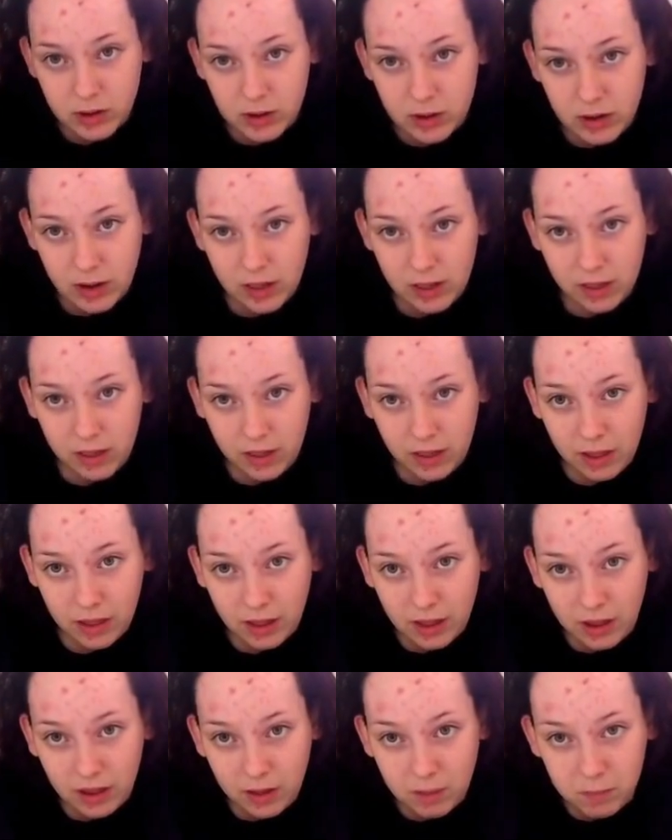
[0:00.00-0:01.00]
like that,
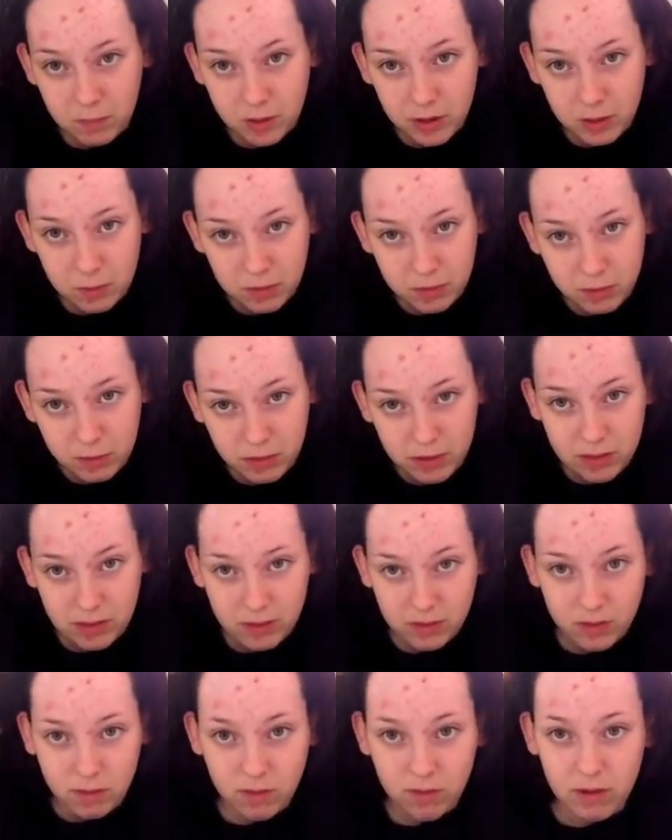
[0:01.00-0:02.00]
and put it between
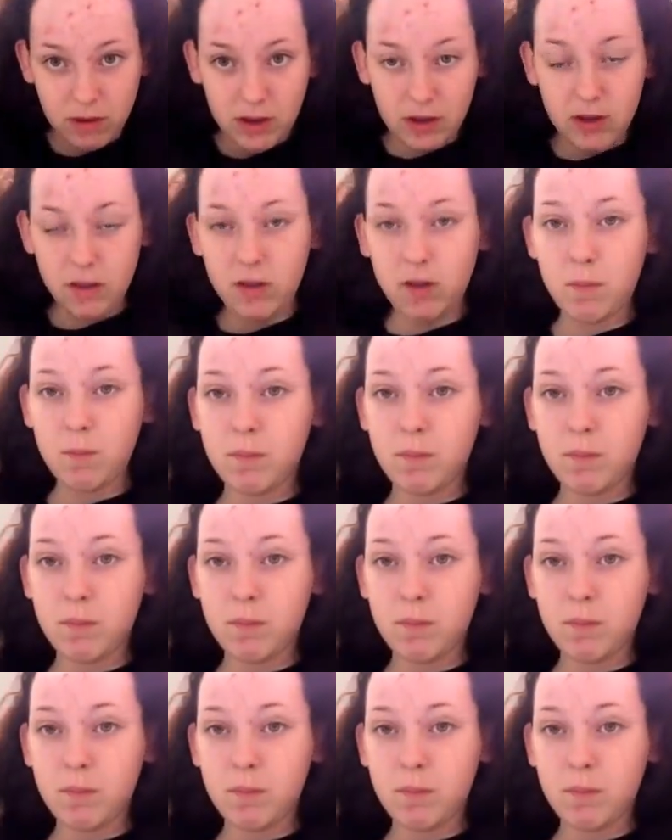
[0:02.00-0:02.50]
these two fingers.